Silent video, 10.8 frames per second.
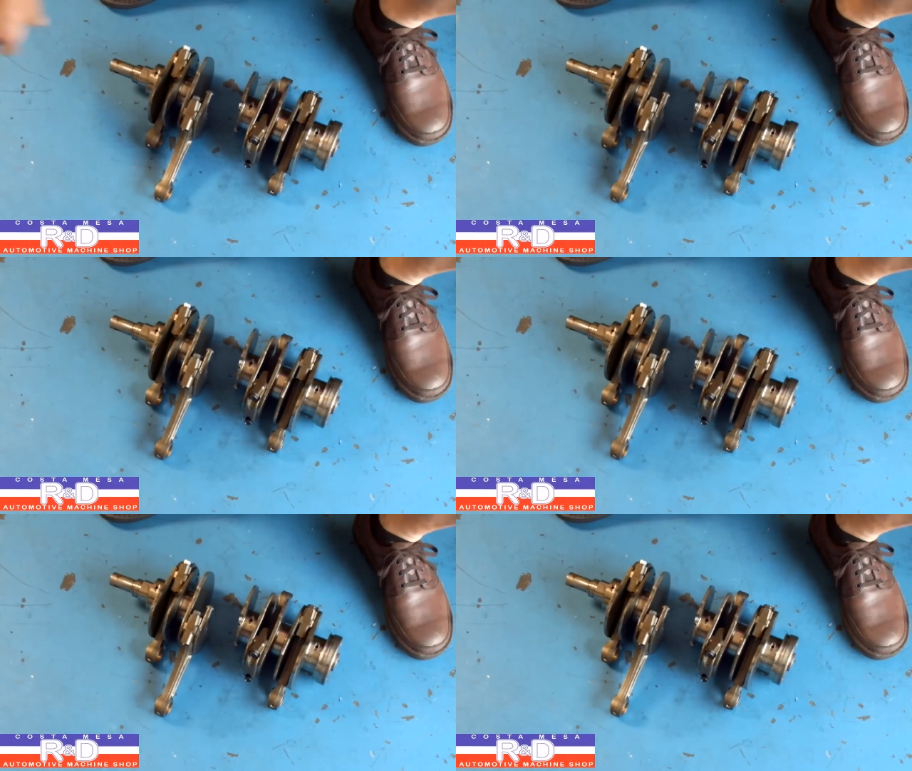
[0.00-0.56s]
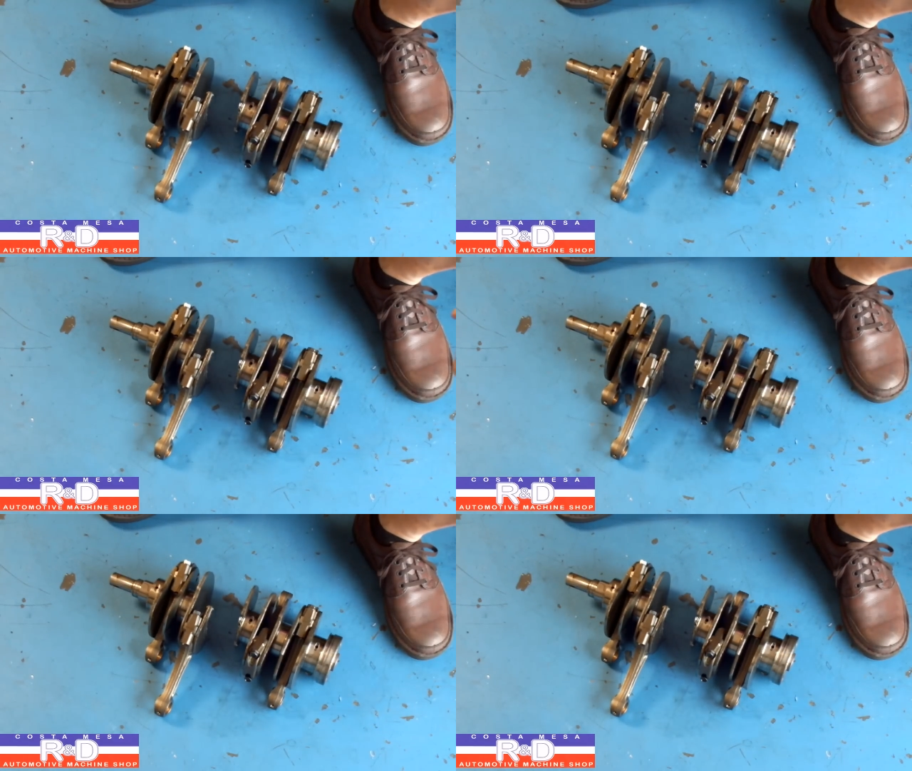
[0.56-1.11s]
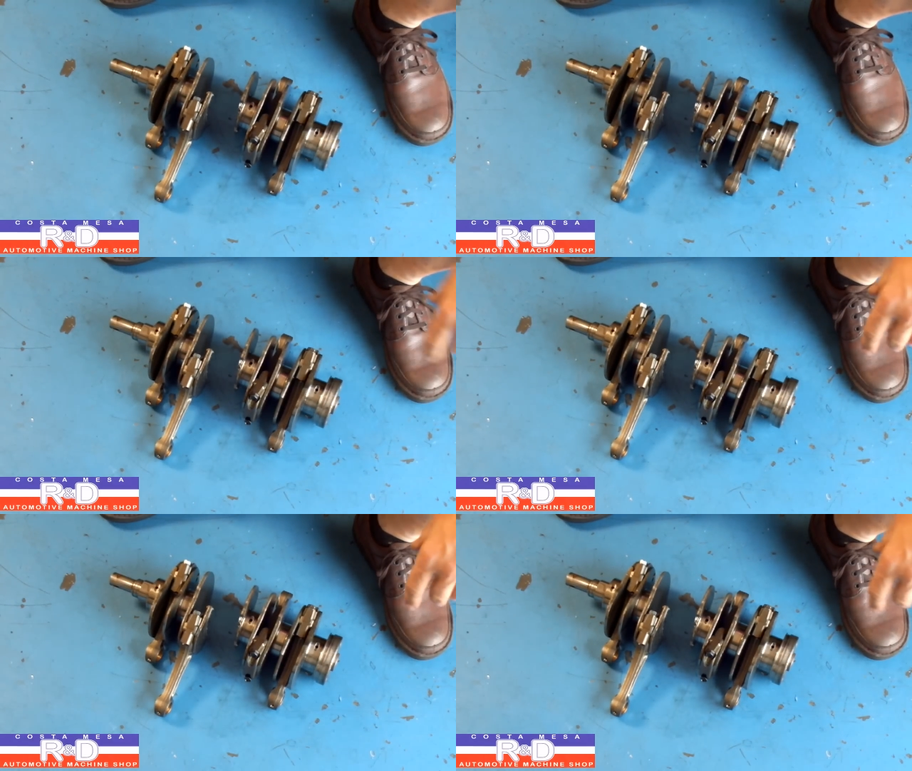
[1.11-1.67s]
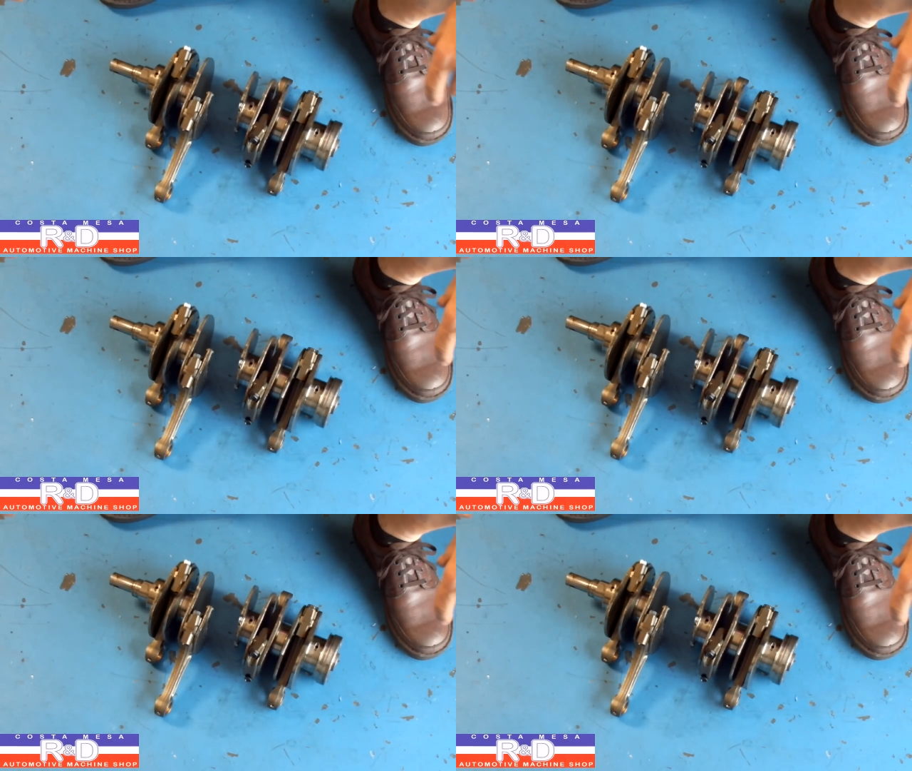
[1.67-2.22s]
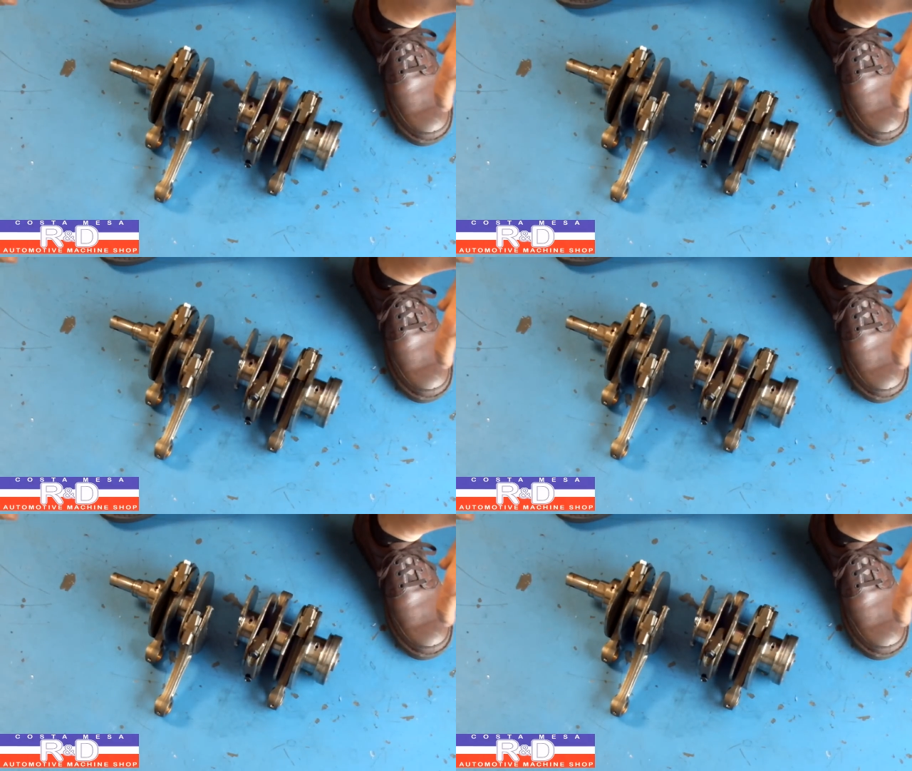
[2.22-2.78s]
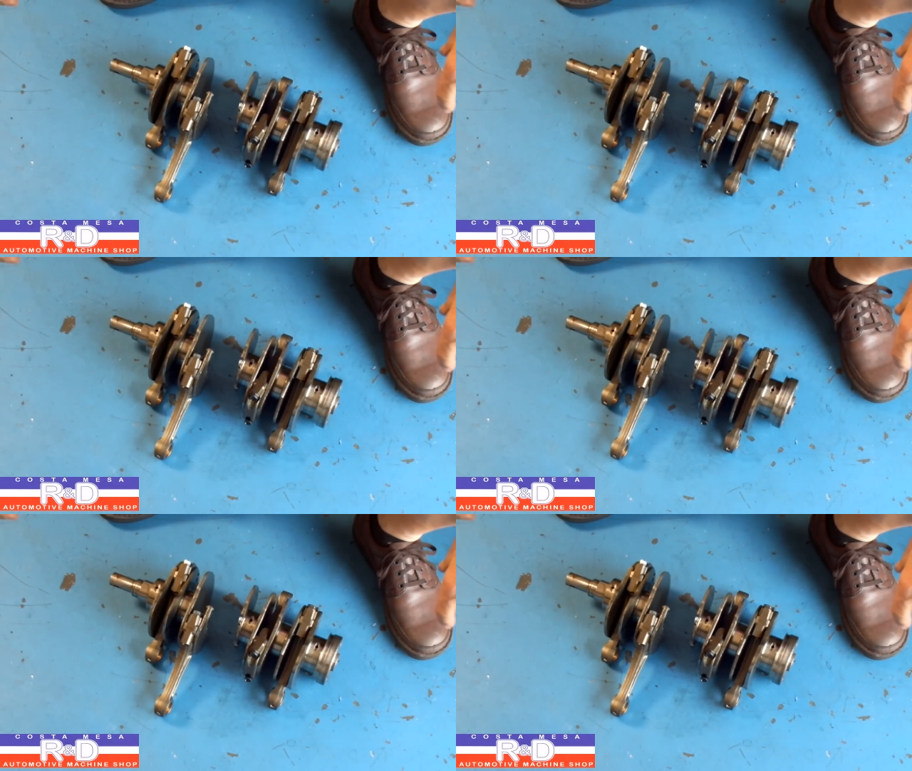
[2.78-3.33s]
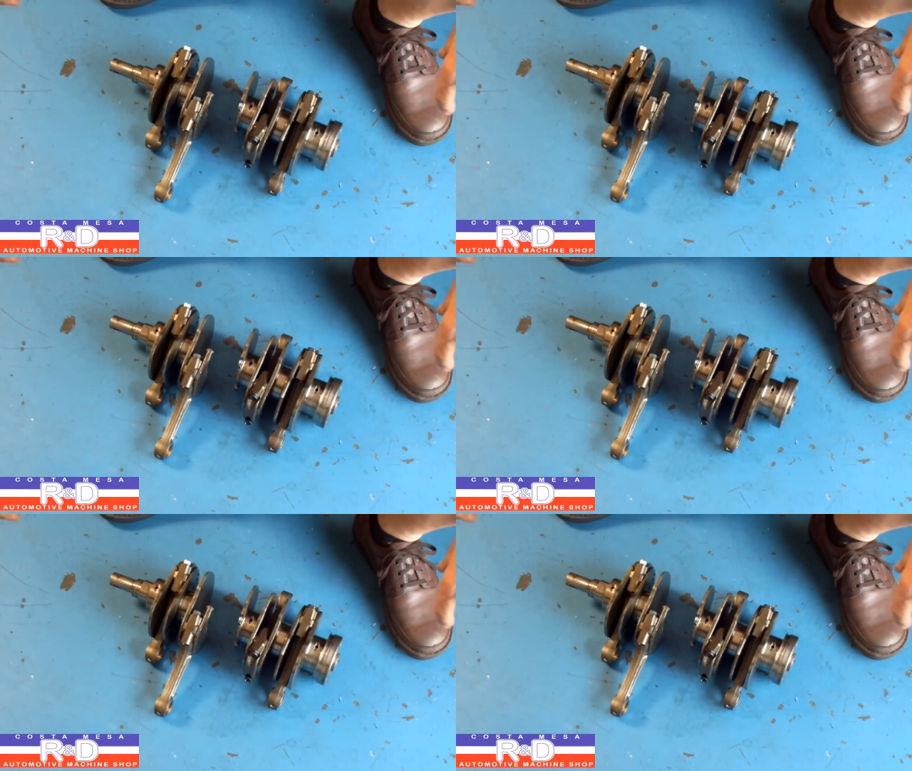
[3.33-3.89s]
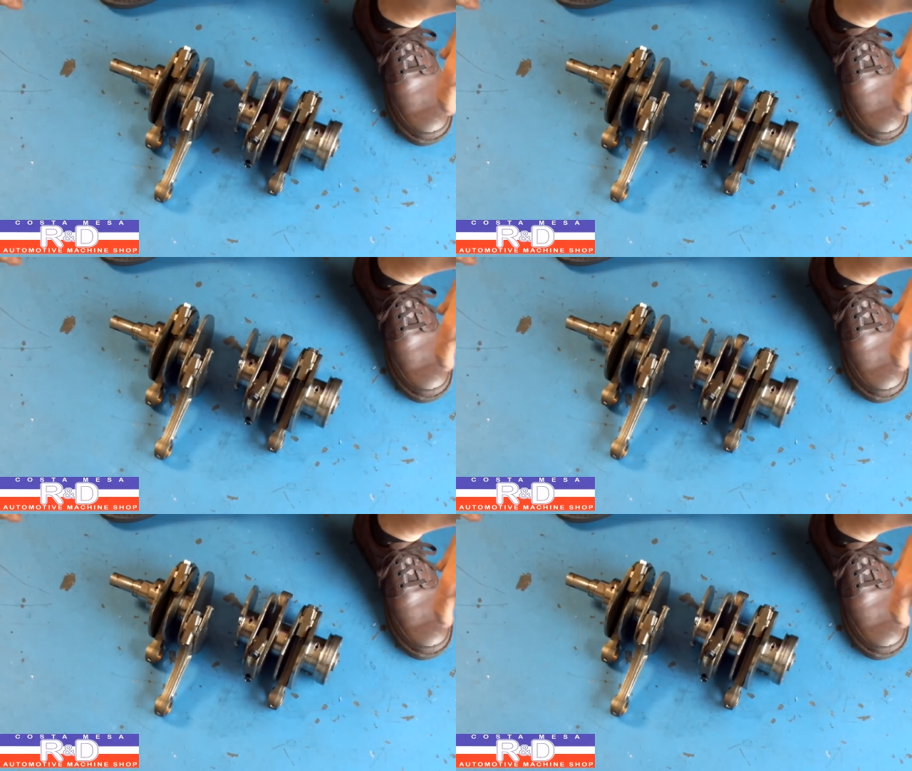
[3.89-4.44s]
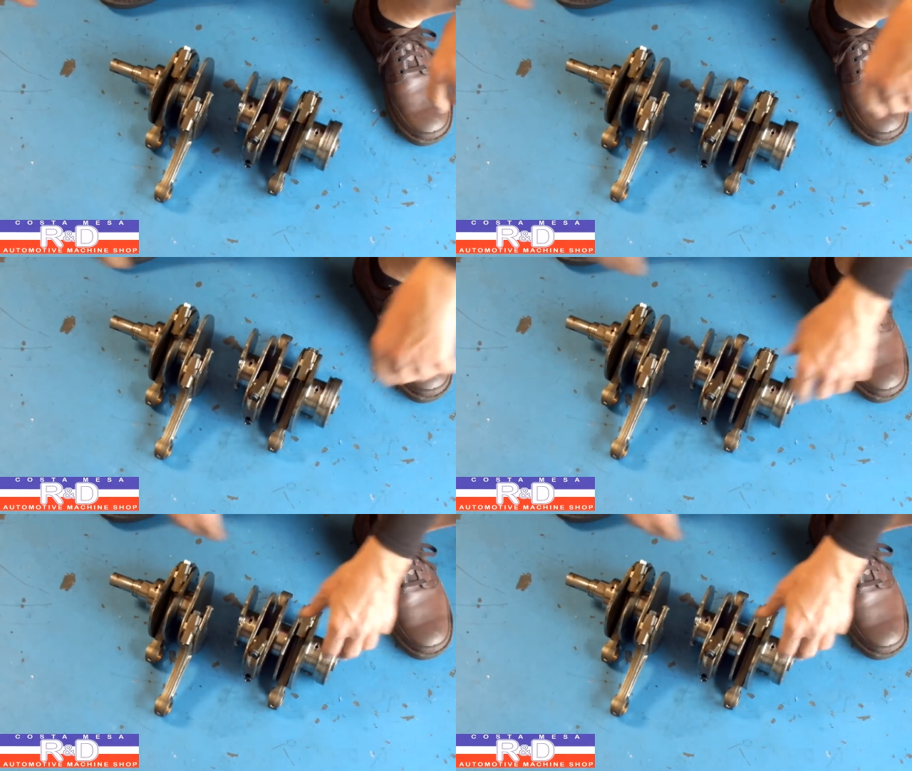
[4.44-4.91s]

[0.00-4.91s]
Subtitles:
(no speaker visible)